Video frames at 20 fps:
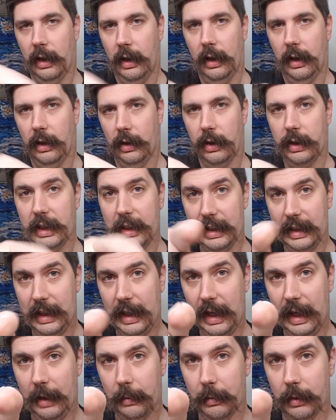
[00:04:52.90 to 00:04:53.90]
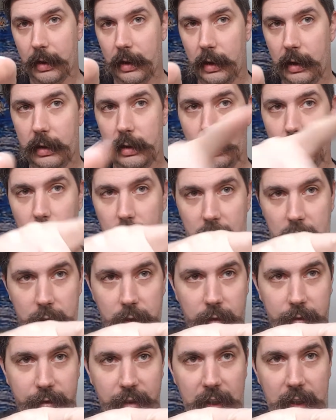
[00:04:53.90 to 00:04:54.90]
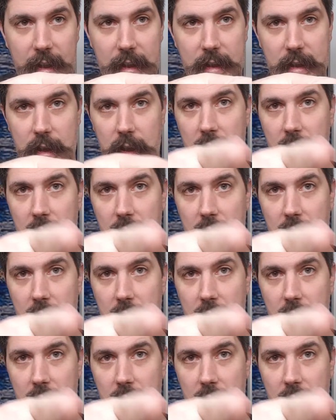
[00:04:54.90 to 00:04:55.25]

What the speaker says: Look at the camera. Don't look at your face.